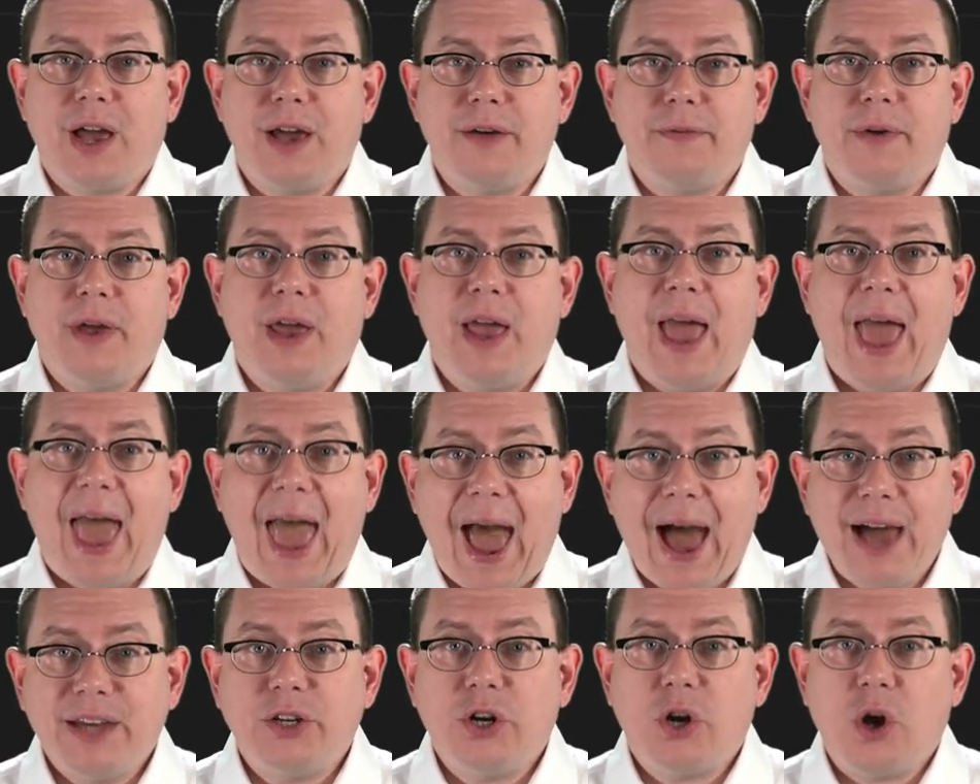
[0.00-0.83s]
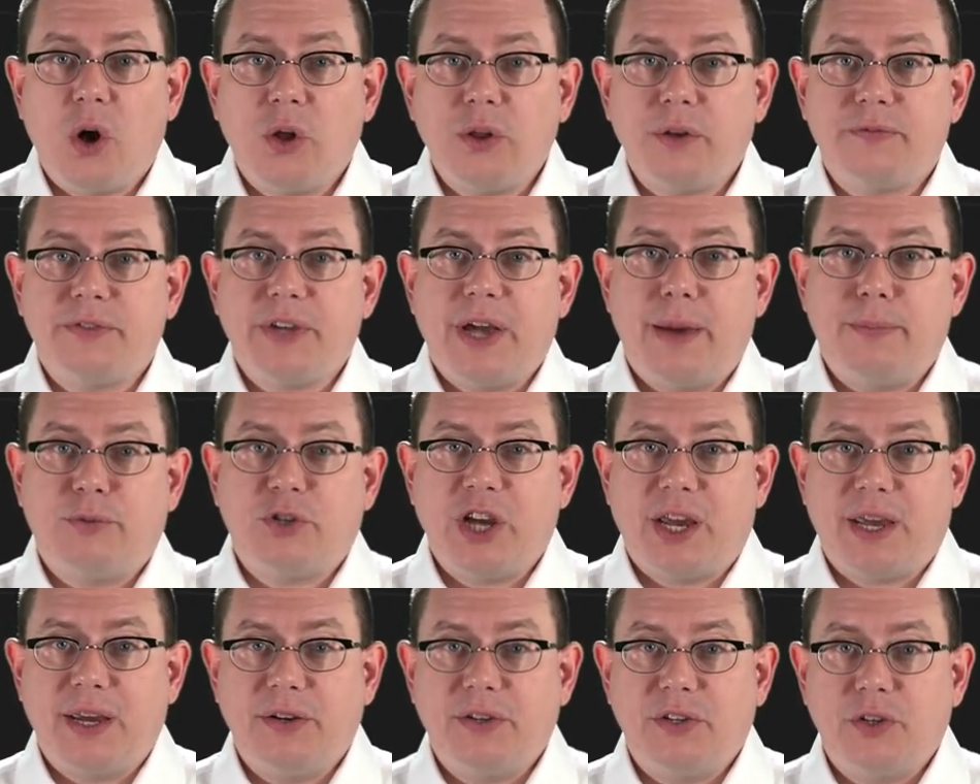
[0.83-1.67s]
I've added all of type
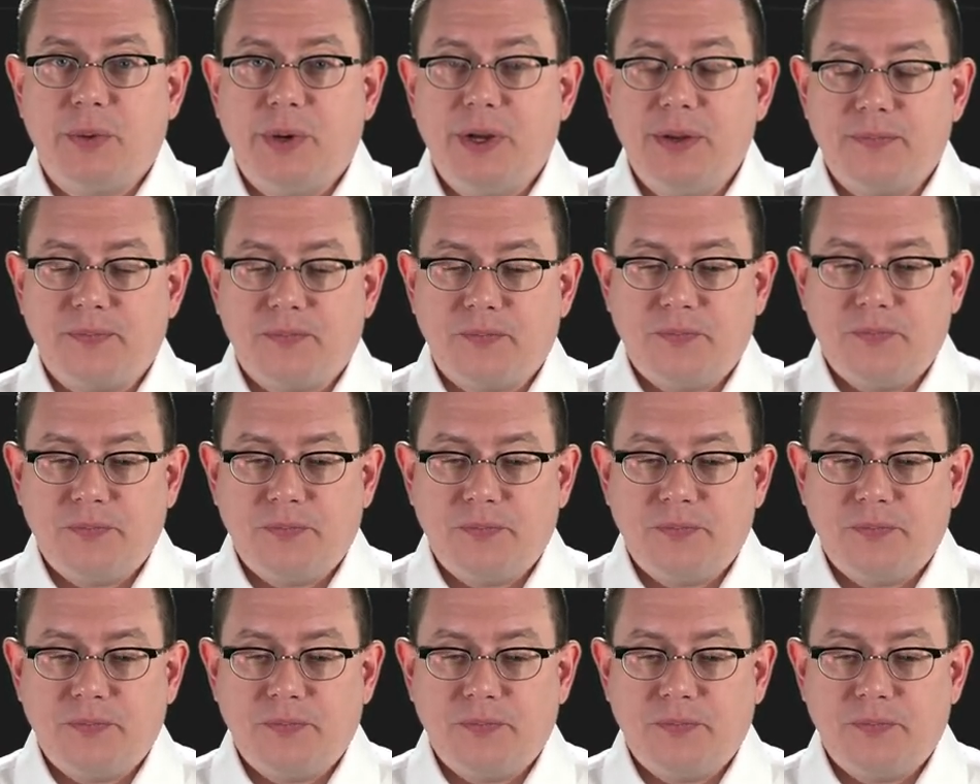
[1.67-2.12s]
checking to it.